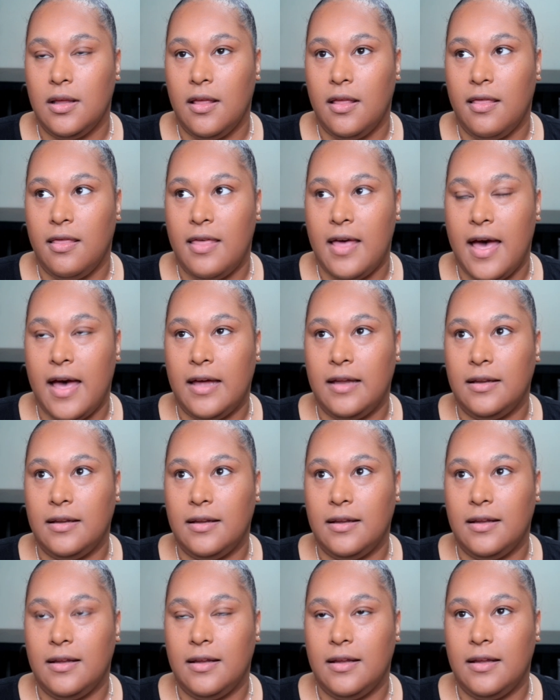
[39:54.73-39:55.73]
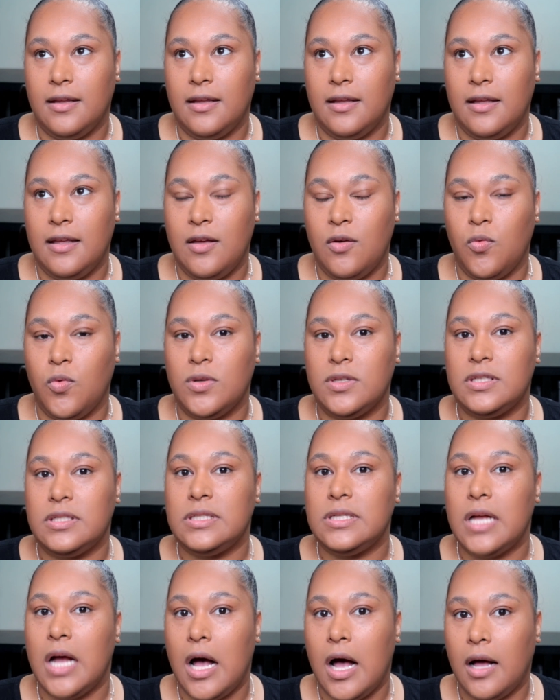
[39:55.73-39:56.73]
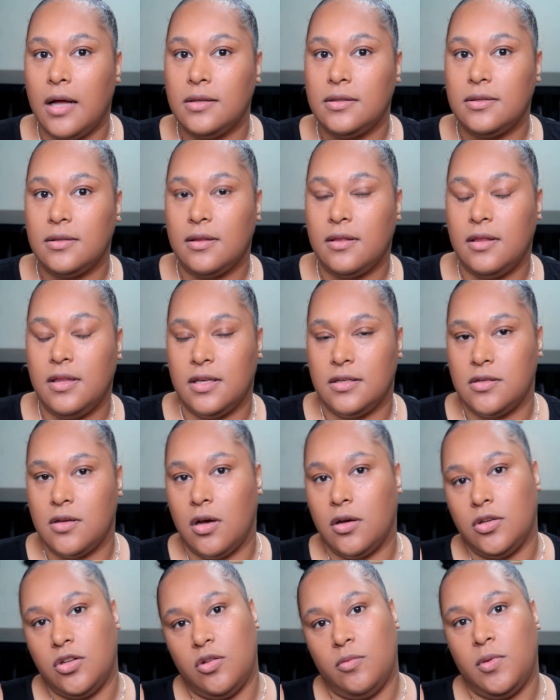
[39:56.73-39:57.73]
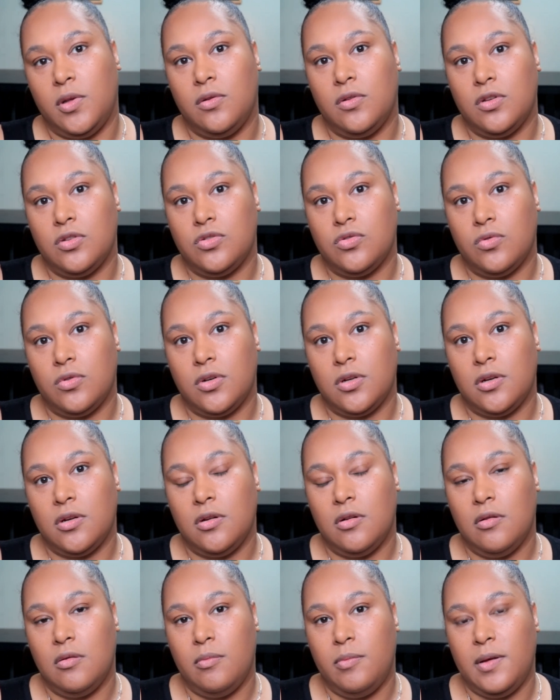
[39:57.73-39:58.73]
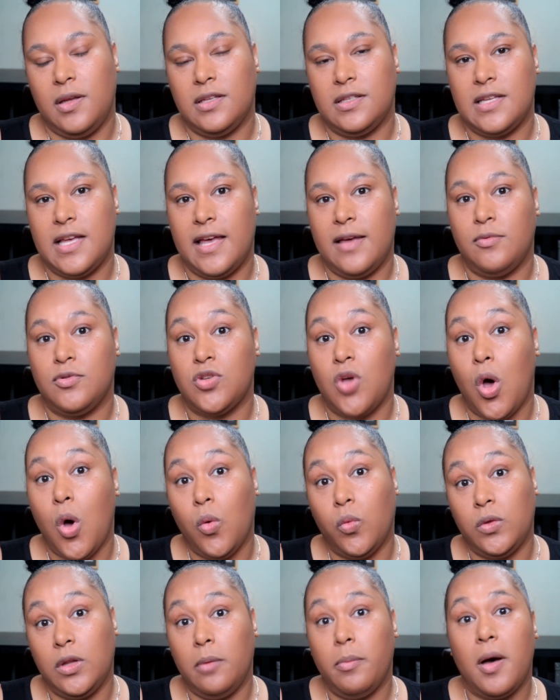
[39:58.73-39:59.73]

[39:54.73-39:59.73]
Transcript: that it was not this autoimmune disorder, because I was only